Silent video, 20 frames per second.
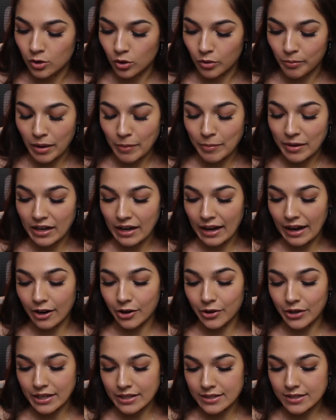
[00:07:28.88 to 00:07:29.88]
Or maybe an
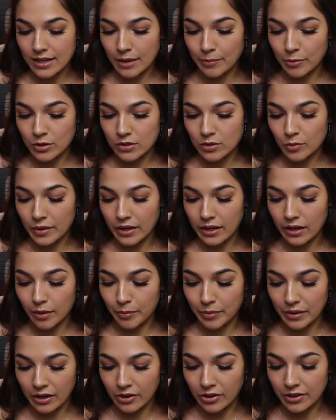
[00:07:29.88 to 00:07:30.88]
Aries. I'm also picking
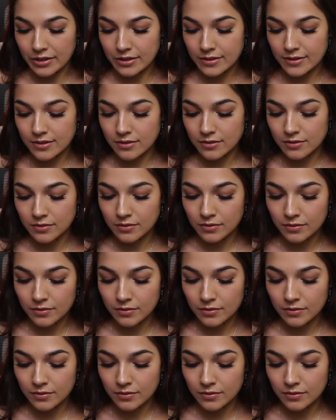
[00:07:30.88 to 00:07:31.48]
up an Aries.